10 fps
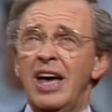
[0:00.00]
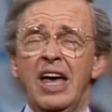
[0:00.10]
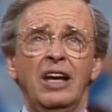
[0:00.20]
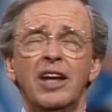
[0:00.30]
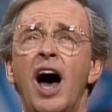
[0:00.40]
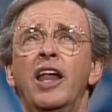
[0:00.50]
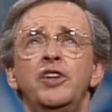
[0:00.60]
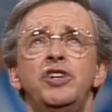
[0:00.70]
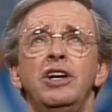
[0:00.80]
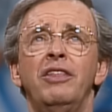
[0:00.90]

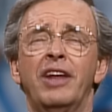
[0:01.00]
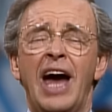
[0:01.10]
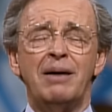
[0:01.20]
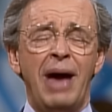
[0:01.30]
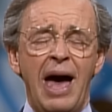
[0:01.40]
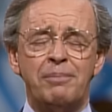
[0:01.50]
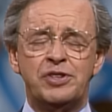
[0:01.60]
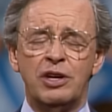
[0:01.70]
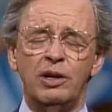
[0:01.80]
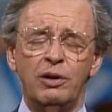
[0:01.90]
Acknowledging that I'm
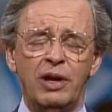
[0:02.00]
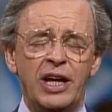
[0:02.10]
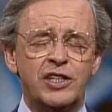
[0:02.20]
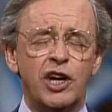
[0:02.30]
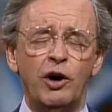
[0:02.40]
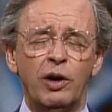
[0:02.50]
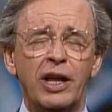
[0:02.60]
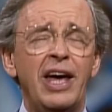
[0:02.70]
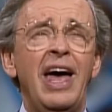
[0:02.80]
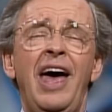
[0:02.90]
absolutely,
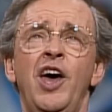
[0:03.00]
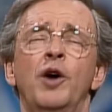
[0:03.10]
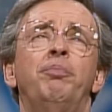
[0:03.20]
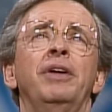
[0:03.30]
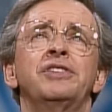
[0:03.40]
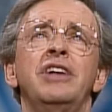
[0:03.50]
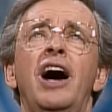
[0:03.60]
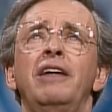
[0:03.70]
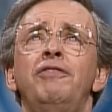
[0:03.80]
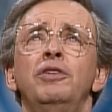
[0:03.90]
totally helpless.
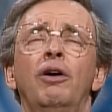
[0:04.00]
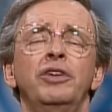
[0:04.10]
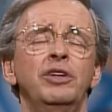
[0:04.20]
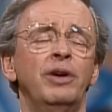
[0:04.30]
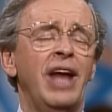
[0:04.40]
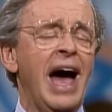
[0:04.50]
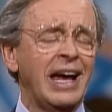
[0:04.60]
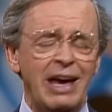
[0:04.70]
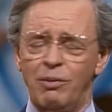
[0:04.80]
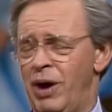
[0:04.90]
God, if you don't do it, I,
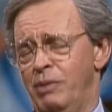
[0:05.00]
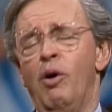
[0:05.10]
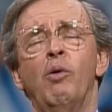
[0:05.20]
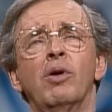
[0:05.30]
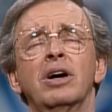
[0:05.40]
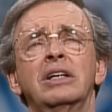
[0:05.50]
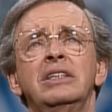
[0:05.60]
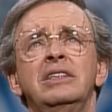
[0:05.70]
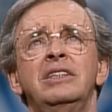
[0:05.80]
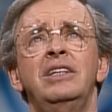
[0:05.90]
it, won't, it won't work.
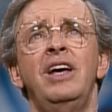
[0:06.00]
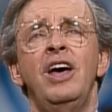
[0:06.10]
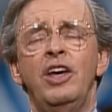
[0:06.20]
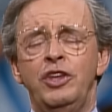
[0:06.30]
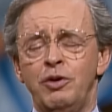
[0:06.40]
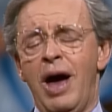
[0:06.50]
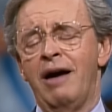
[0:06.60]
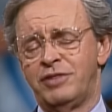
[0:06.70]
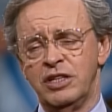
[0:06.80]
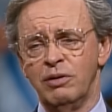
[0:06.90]
You
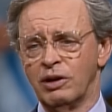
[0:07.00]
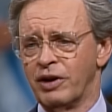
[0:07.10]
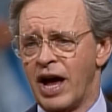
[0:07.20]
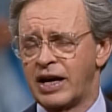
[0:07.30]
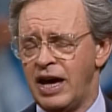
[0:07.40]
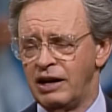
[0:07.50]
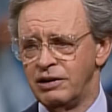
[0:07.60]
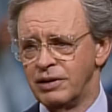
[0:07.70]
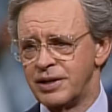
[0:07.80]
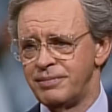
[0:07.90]
have to do it, Lord. I can't
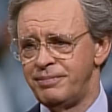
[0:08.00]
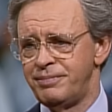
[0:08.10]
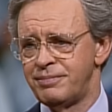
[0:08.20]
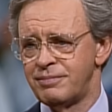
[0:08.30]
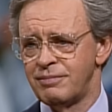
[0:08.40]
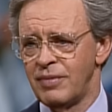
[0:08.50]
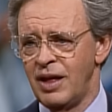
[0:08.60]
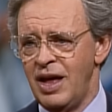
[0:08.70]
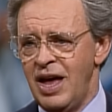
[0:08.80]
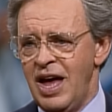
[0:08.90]
do it.
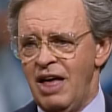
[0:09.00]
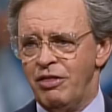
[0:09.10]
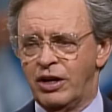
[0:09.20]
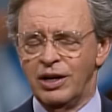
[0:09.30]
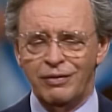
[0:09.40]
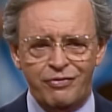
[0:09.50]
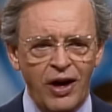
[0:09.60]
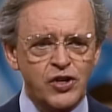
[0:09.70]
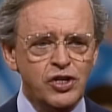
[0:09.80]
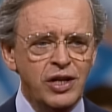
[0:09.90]
The
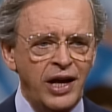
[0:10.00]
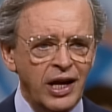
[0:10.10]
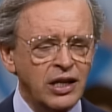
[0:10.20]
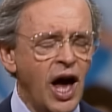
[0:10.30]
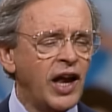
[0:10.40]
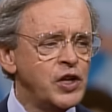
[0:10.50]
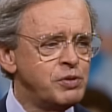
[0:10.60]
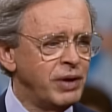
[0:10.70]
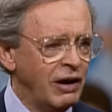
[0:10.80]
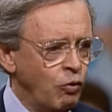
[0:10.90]
confession and
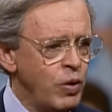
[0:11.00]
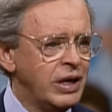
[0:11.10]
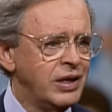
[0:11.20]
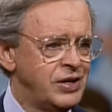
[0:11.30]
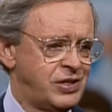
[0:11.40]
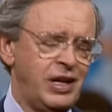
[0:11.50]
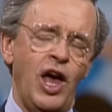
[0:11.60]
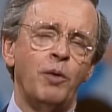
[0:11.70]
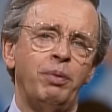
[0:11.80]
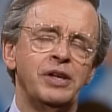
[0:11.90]
acknowledgement of weakness and
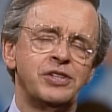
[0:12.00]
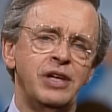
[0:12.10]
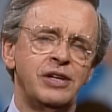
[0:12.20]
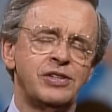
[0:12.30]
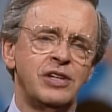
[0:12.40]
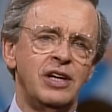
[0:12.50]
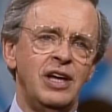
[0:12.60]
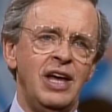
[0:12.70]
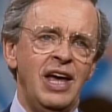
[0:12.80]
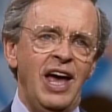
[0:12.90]
helplessness,
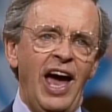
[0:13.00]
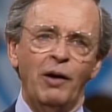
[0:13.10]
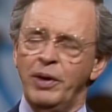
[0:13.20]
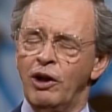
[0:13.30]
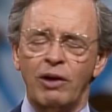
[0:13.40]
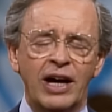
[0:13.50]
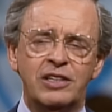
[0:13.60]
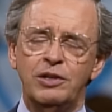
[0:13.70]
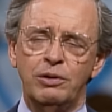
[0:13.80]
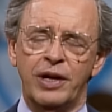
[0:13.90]
and we don't like
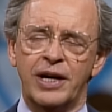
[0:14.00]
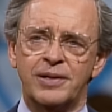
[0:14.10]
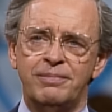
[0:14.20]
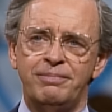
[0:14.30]
to do that.